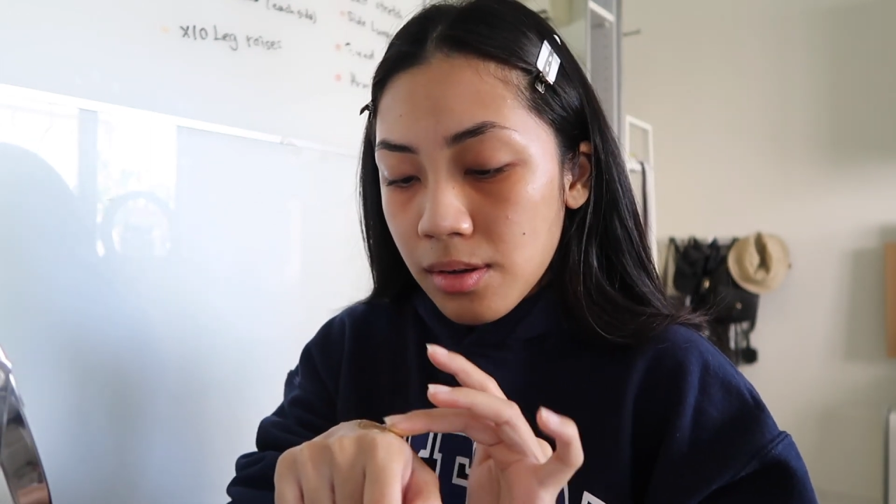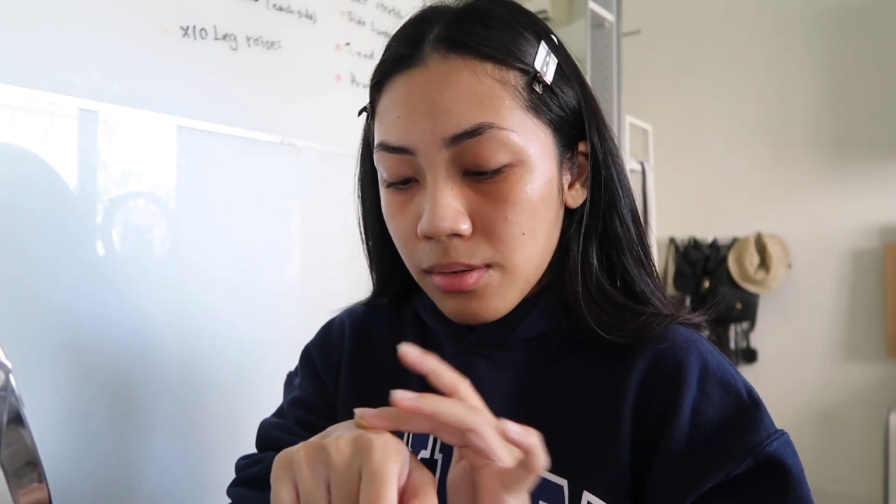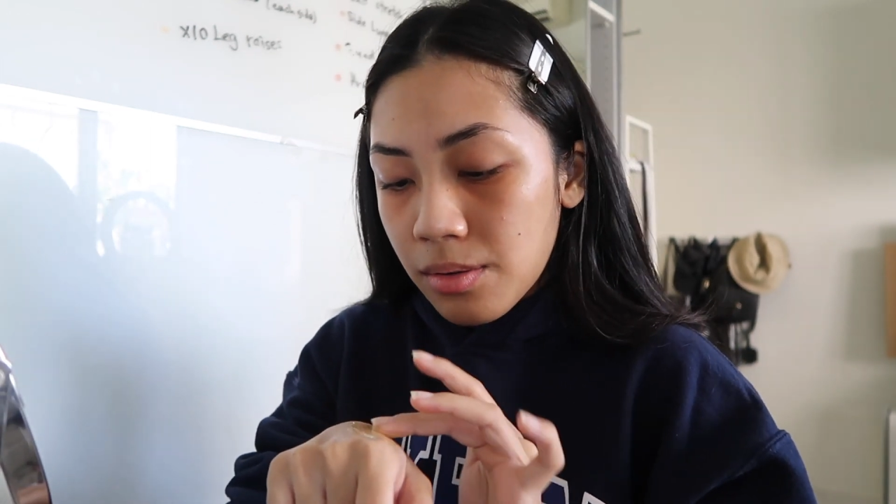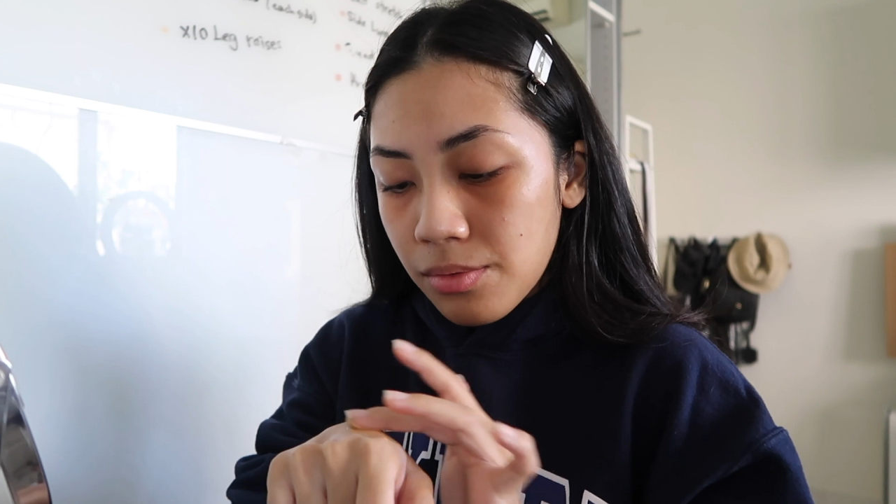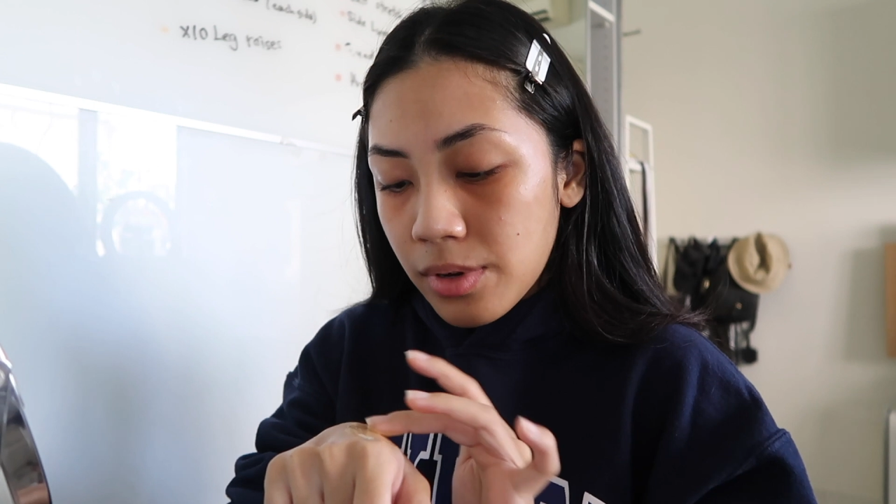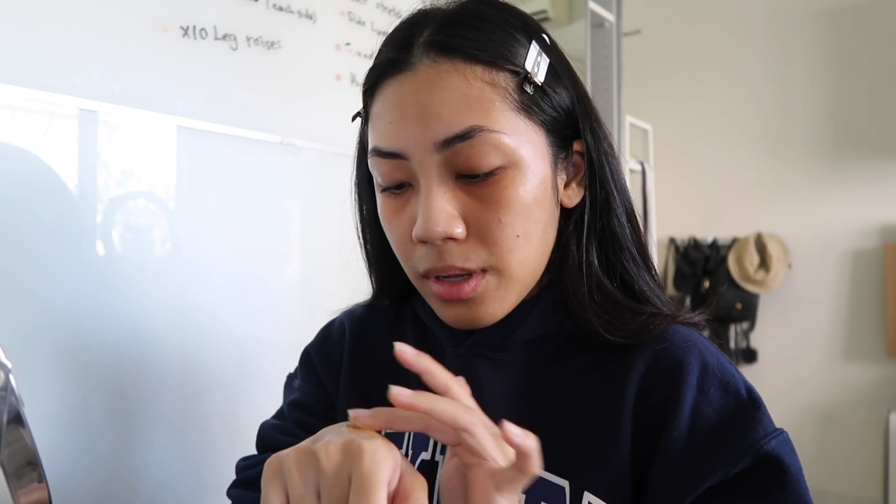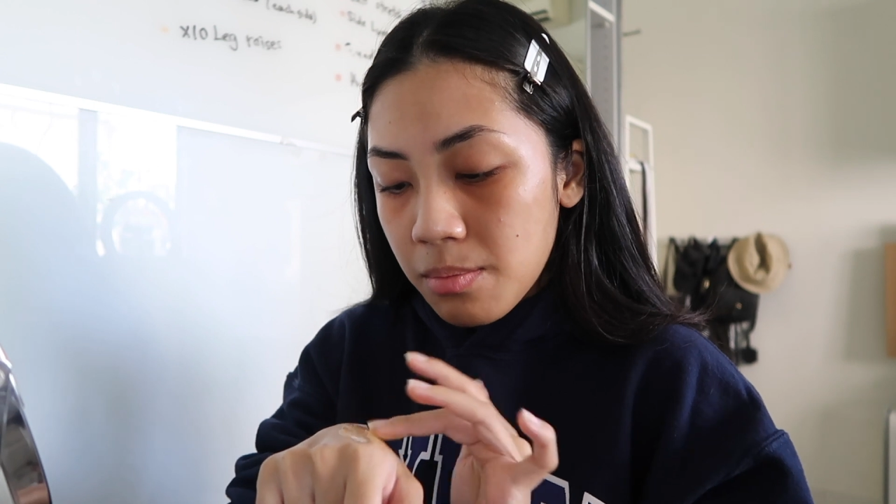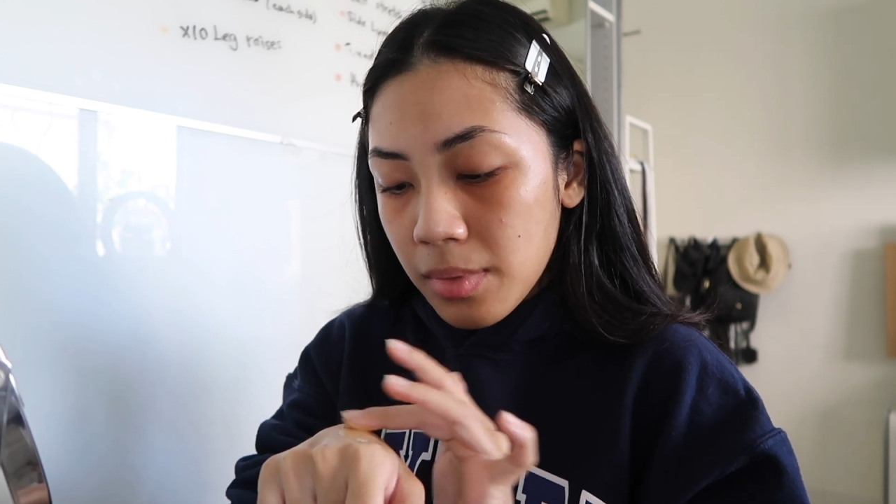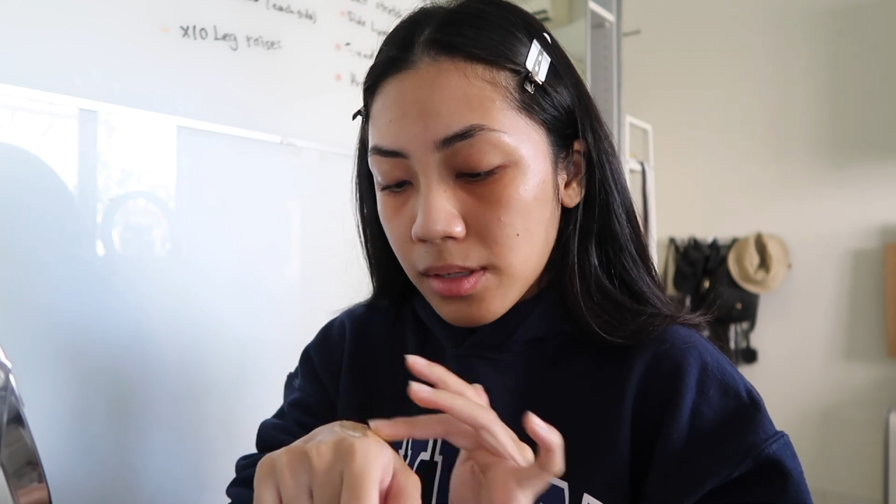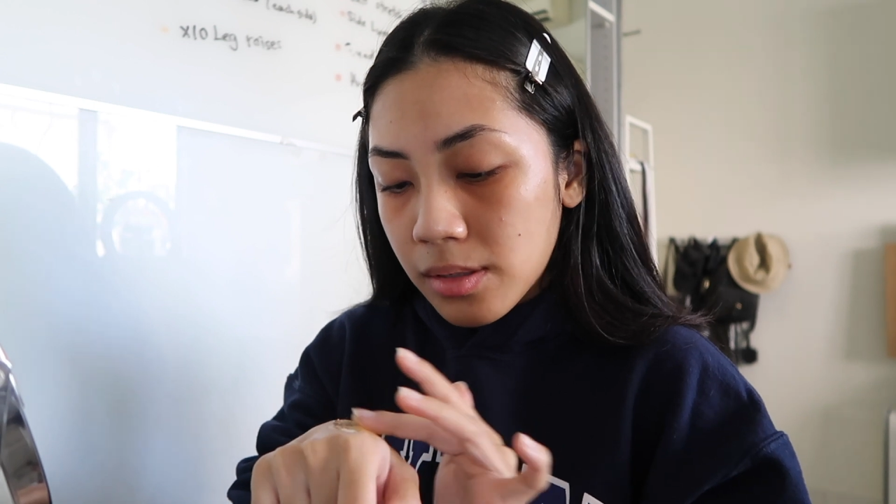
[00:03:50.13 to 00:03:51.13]
I want to really
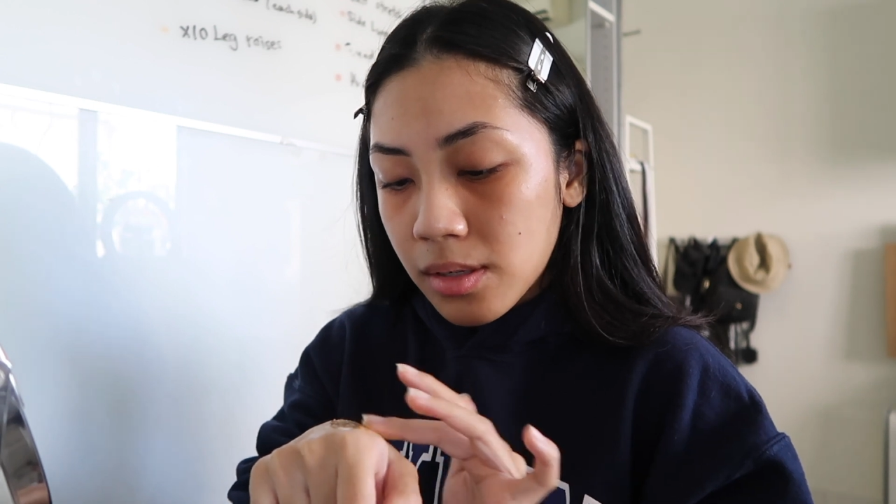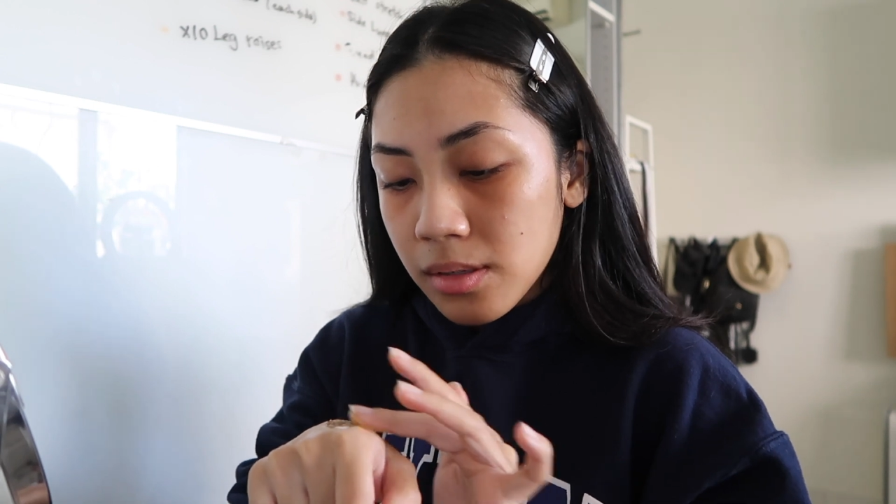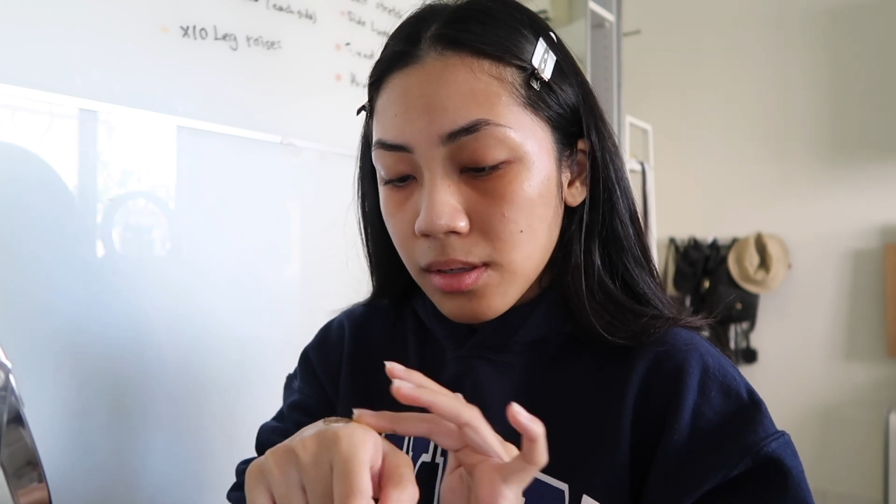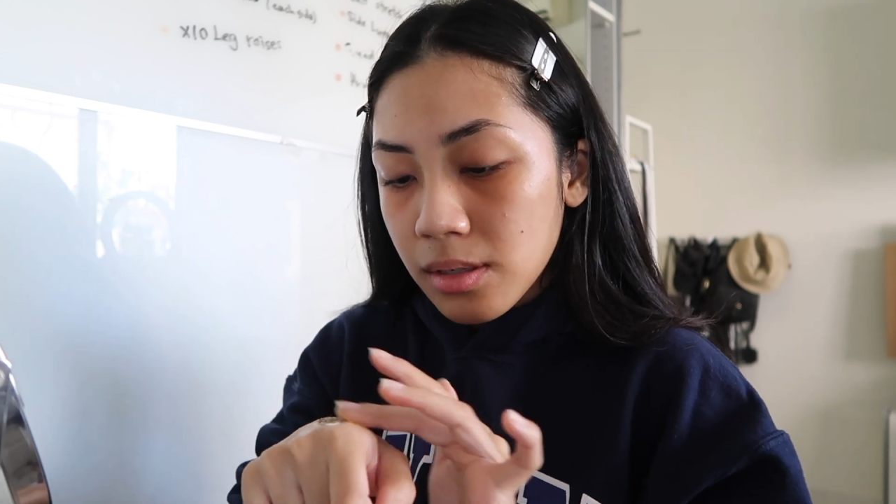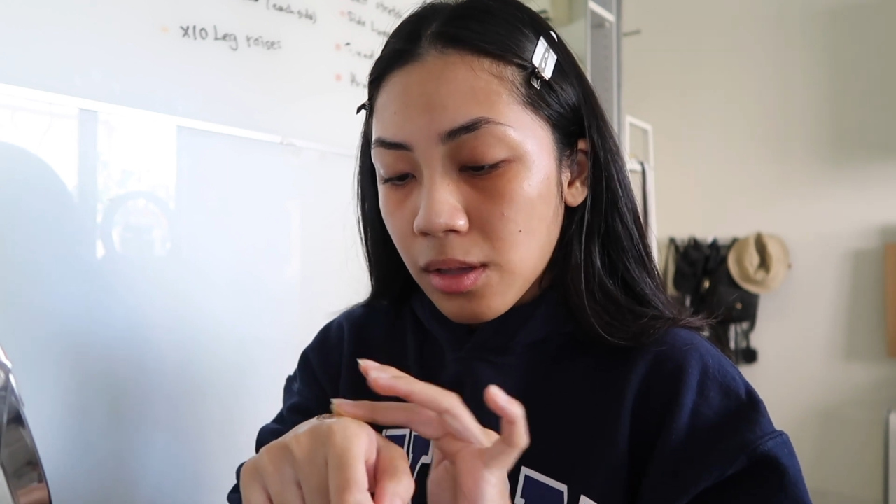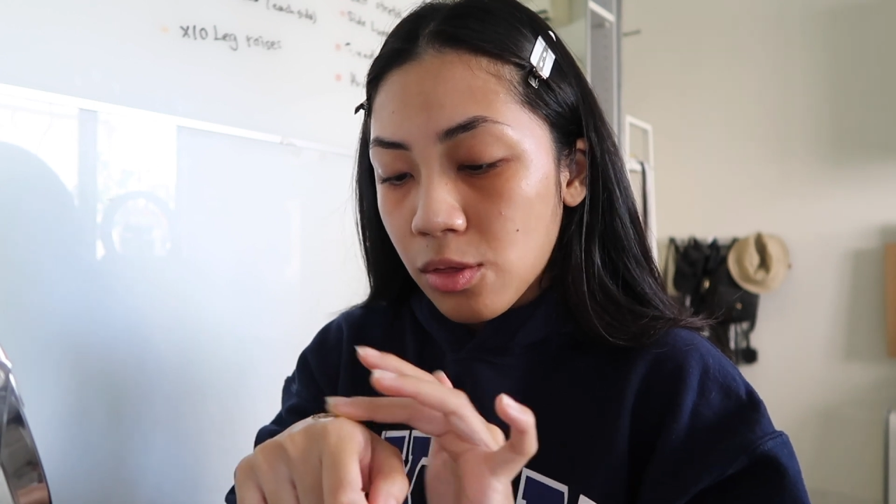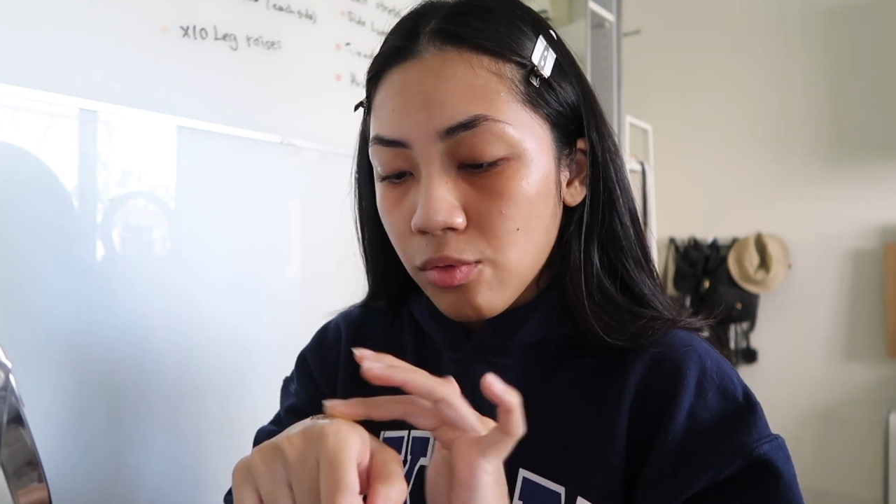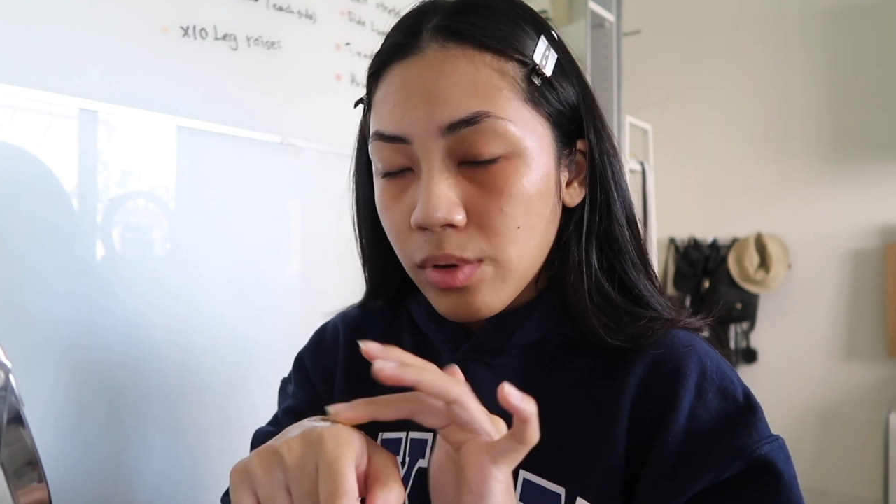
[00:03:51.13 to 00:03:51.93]
mix it because there's like